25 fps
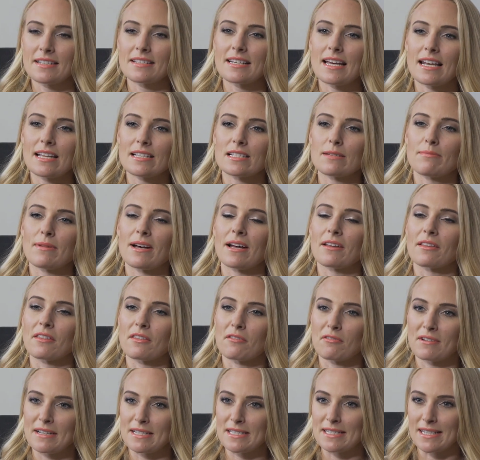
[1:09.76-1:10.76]
Tell us about
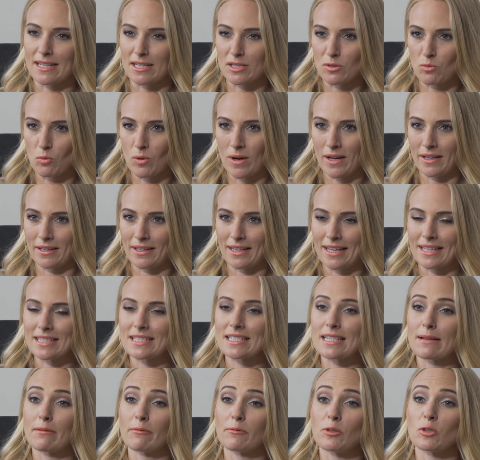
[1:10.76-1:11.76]
361 and
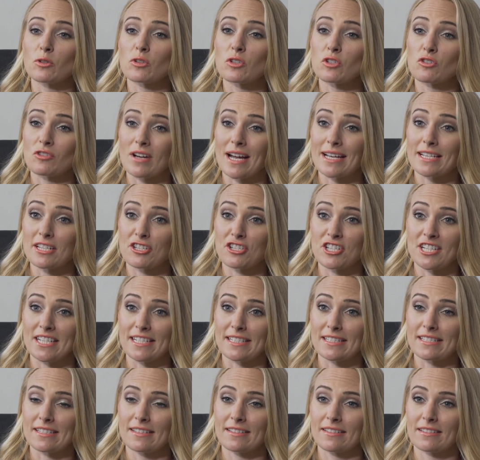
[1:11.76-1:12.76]
some of your
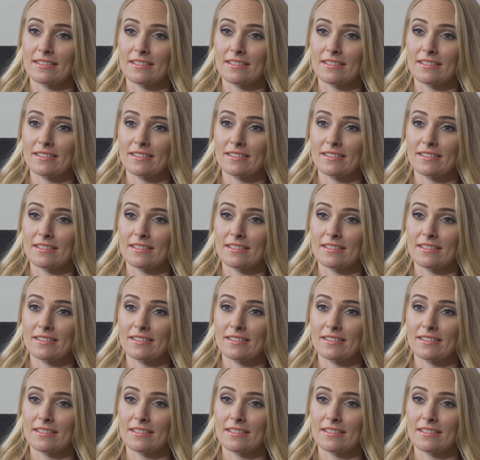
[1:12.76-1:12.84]
strategies.